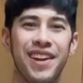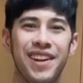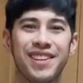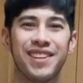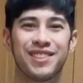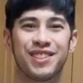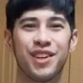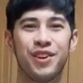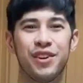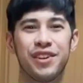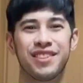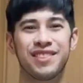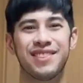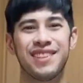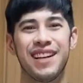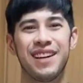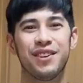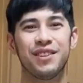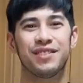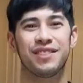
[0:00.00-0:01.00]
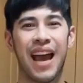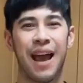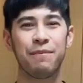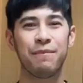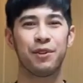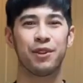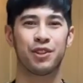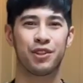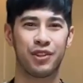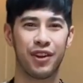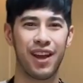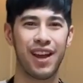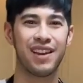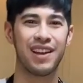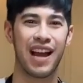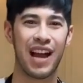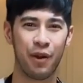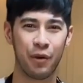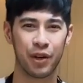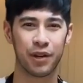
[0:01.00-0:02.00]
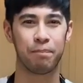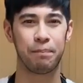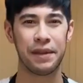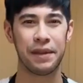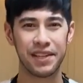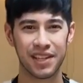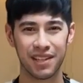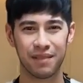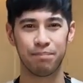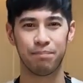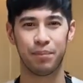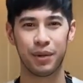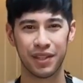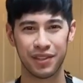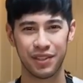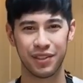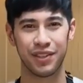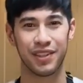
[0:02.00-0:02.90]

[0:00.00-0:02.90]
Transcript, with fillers: so it's now time to try our peanut butter